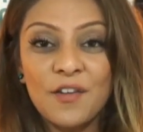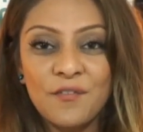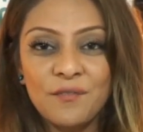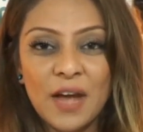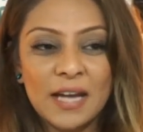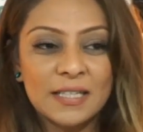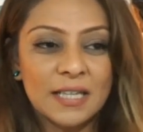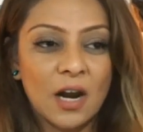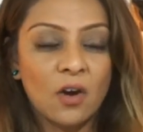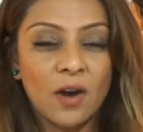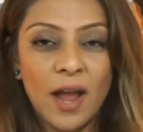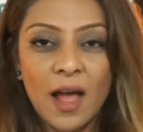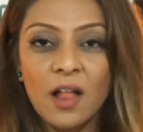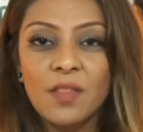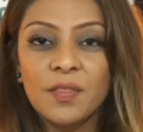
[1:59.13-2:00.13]
affect our
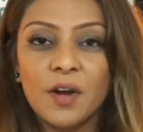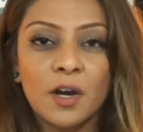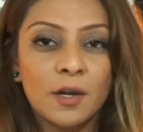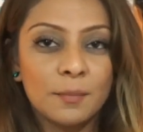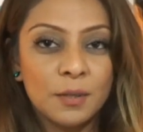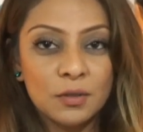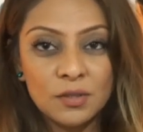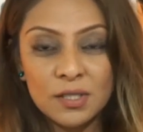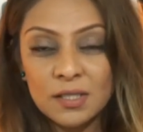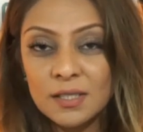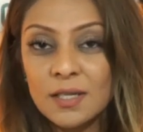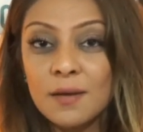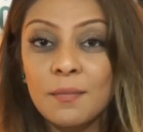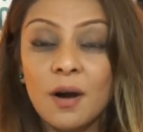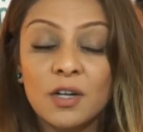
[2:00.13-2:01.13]
health, our immune
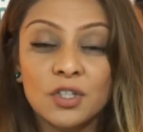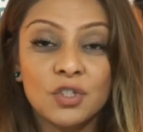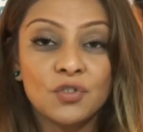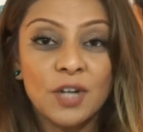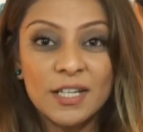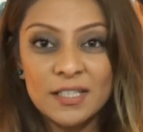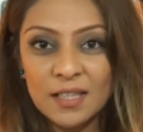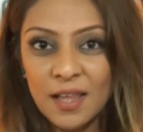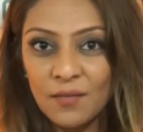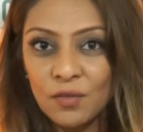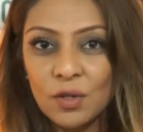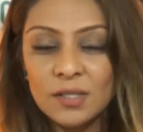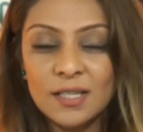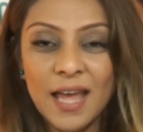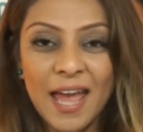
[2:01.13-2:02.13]
system, our stress levels,